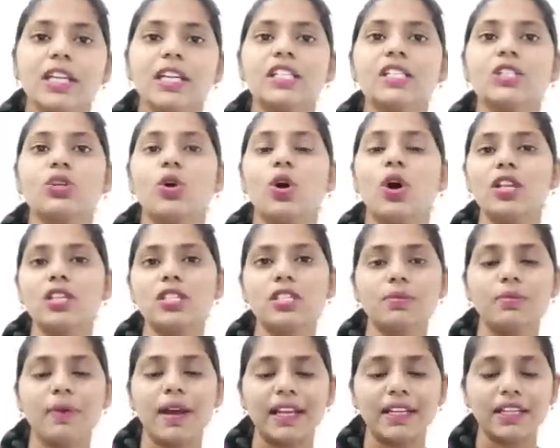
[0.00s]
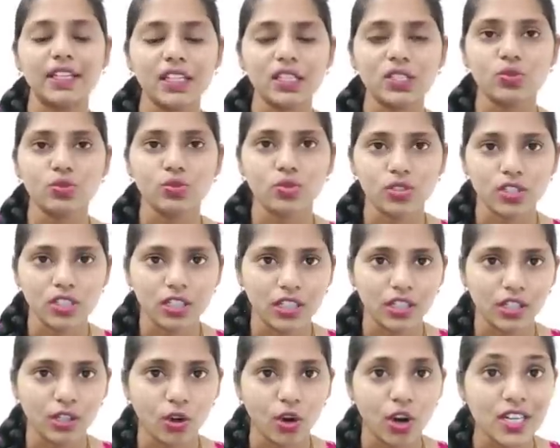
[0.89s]
that is caused by this
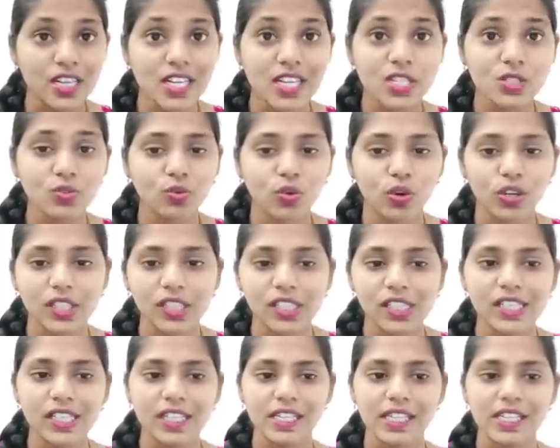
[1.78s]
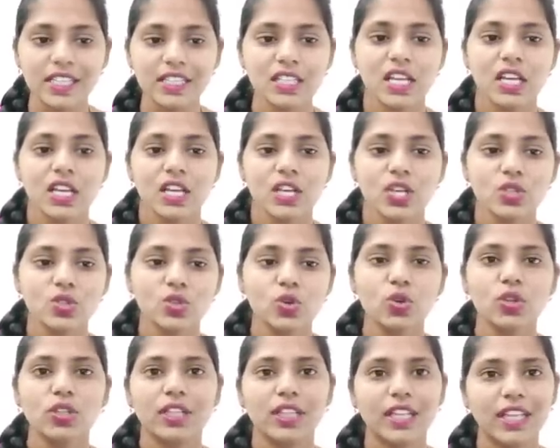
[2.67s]
uh, gorgeous water lilies.
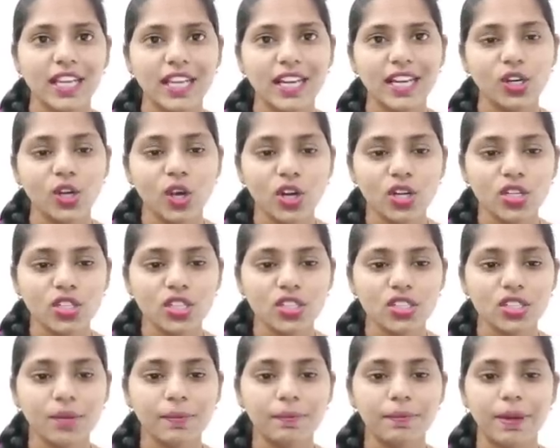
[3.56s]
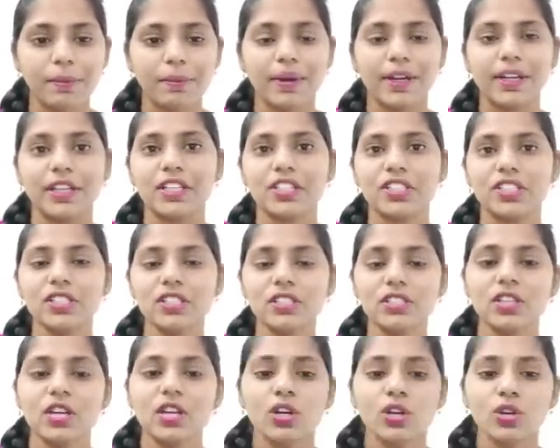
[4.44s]
So they launched some
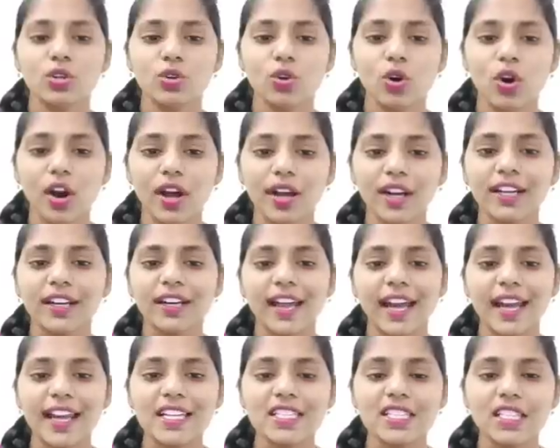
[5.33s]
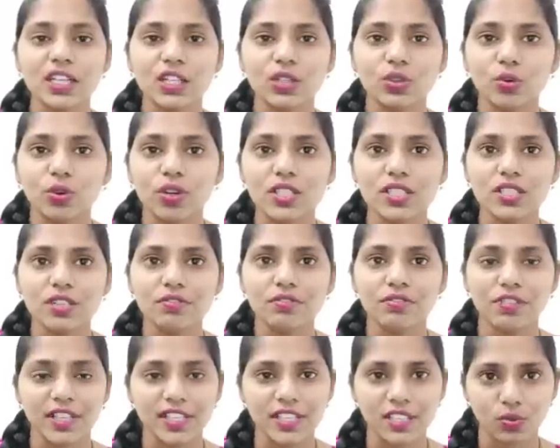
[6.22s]
preparations to organize a tourism
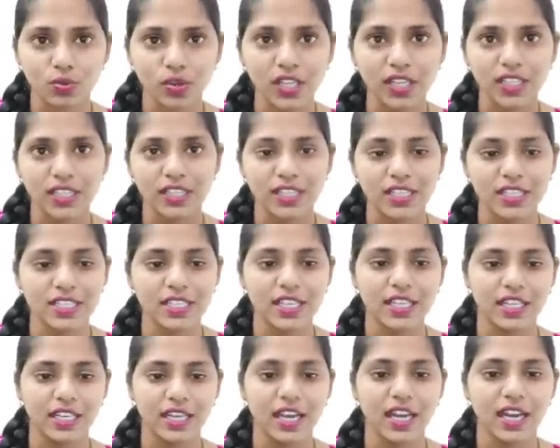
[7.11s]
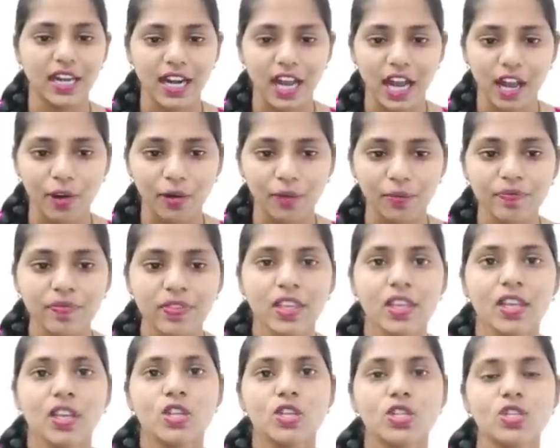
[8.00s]
festival in this area now.
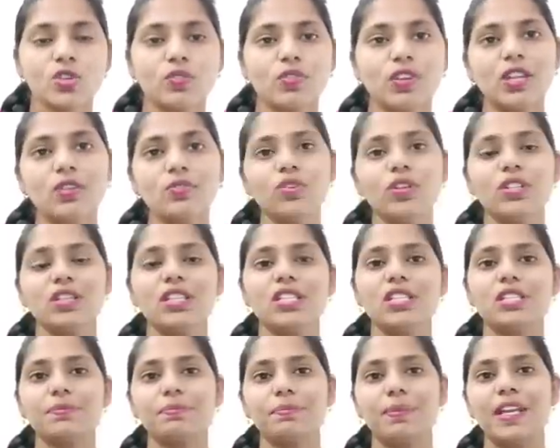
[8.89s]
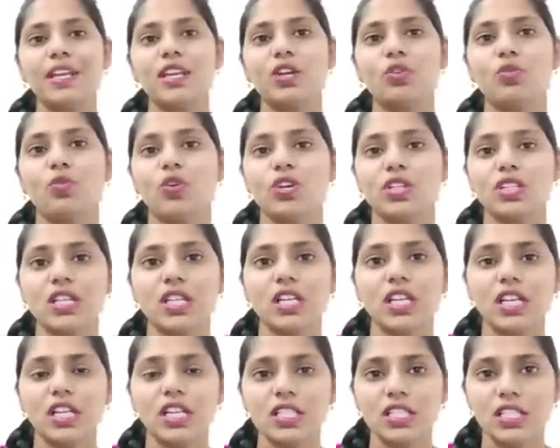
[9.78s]
So whenever this pink water
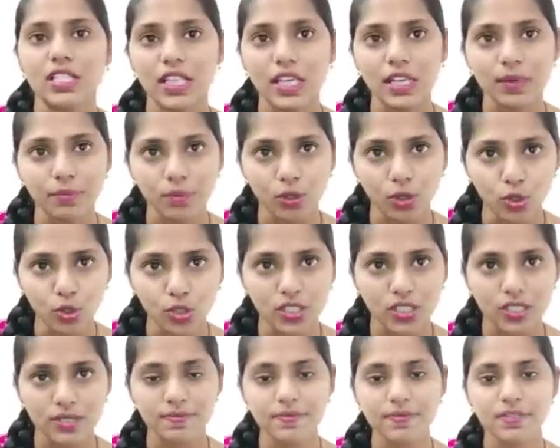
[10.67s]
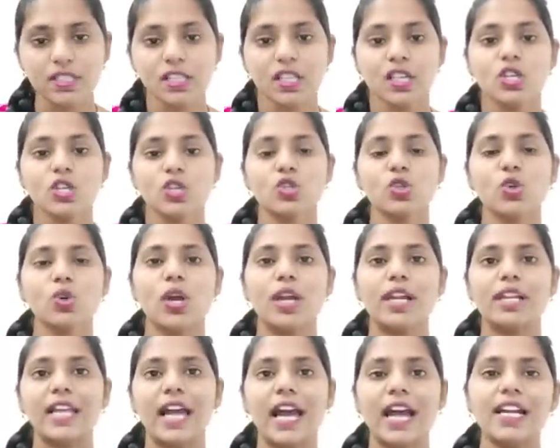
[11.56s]
lilies, they blossoms. So
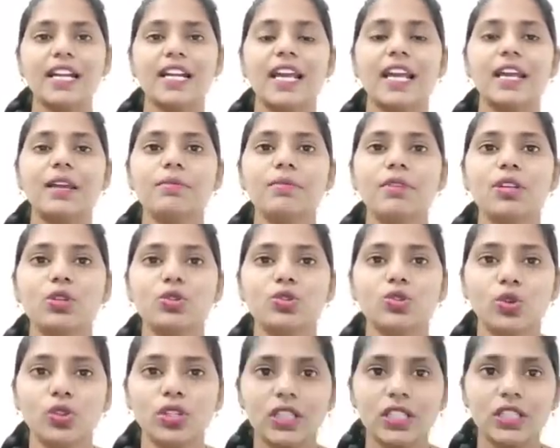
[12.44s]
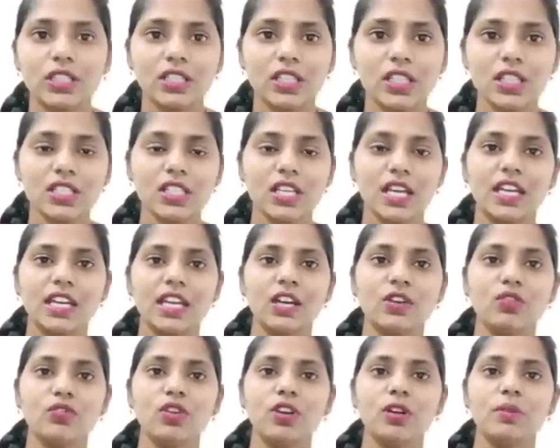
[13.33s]
at that time, so this
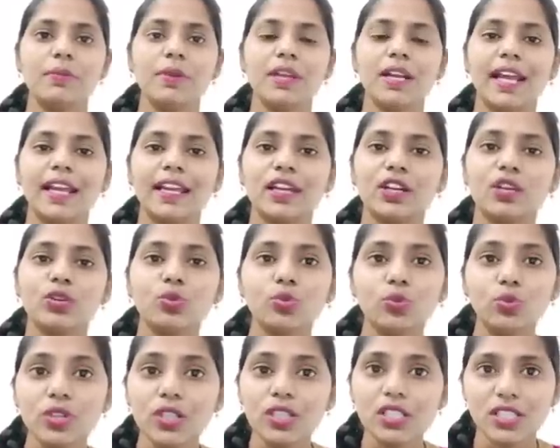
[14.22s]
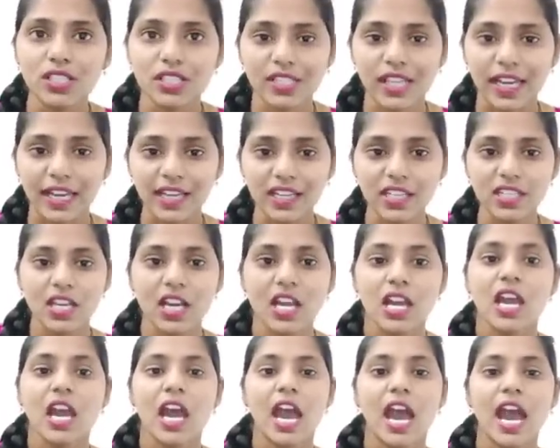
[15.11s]
area will be like a tourist site
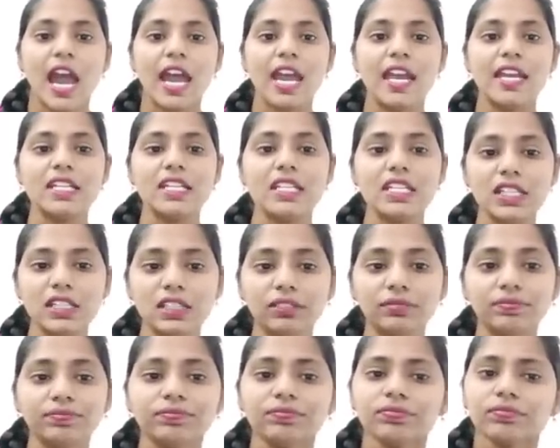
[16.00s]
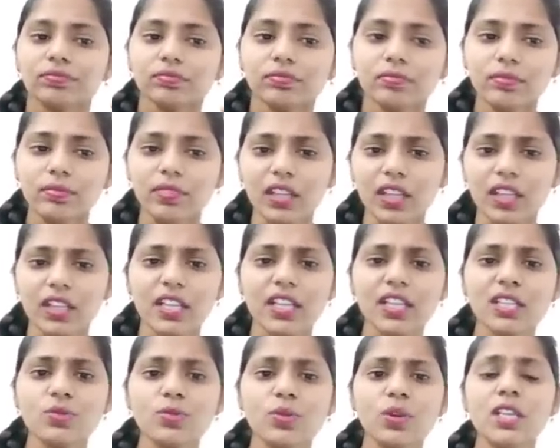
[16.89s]
and here
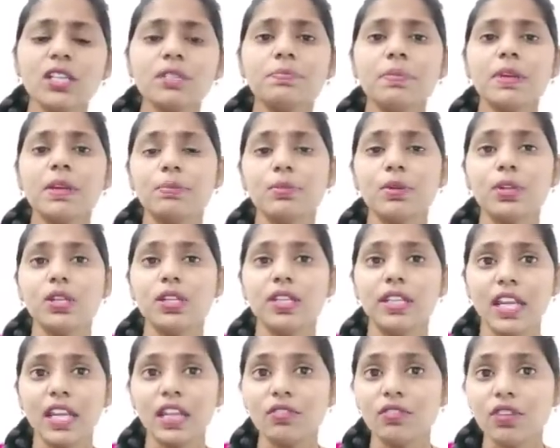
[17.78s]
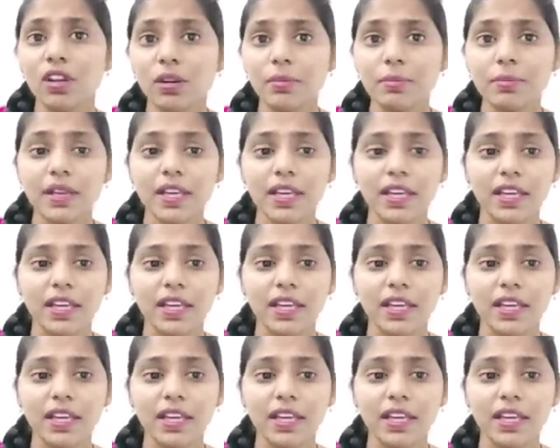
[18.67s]
this village people they will be